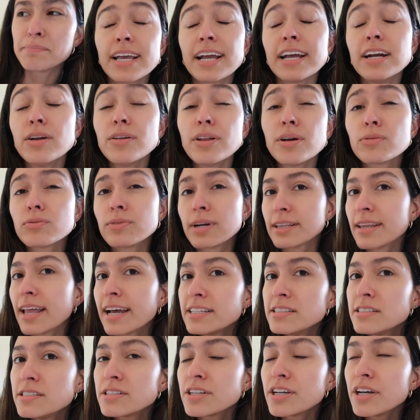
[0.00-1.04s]
Like I know that red
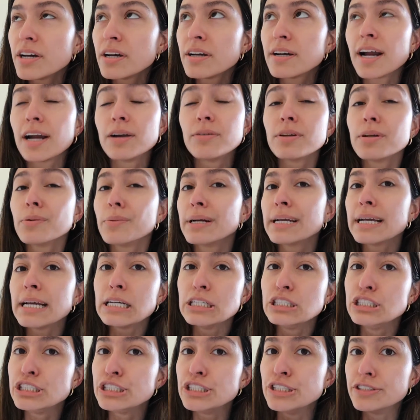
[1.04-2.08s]
light's good. I really wanna
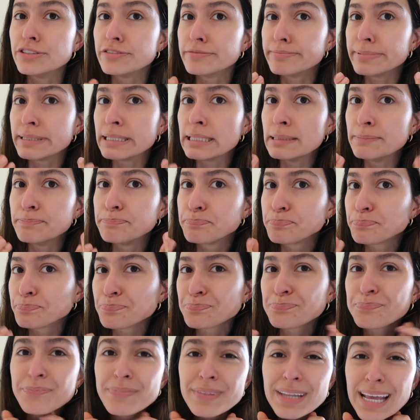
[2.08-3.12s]
get a Juve, but
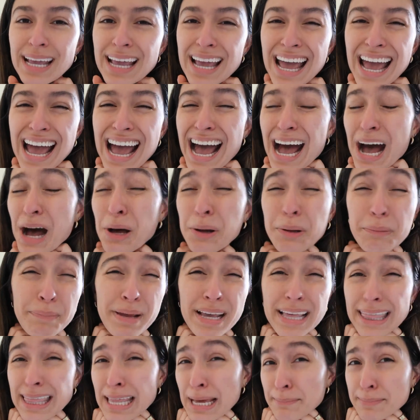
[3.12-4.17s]
I don't
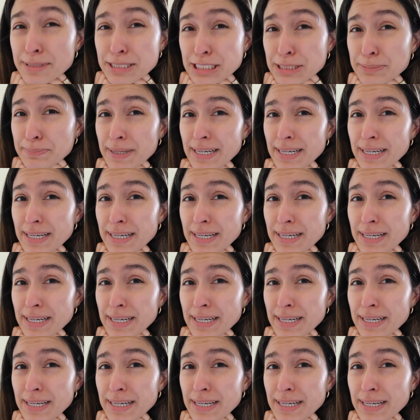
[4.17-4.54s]
make that much